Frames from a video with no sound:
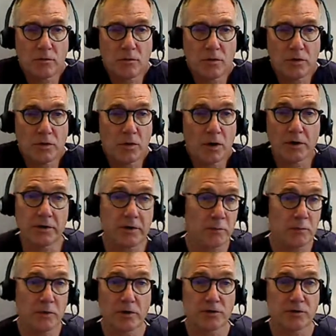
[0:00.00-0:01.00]
or you're on an
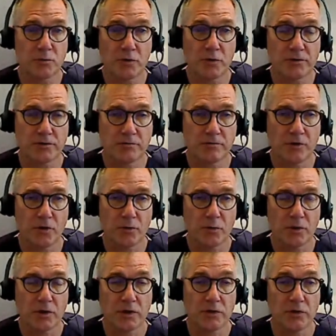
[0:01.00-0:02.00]
immunosuppressive
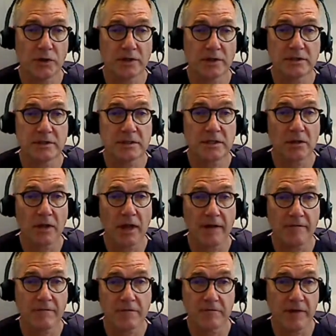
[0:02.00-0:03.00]
therapy, you can still
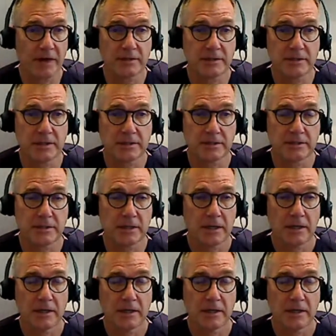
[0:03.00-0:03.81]
have the vaccines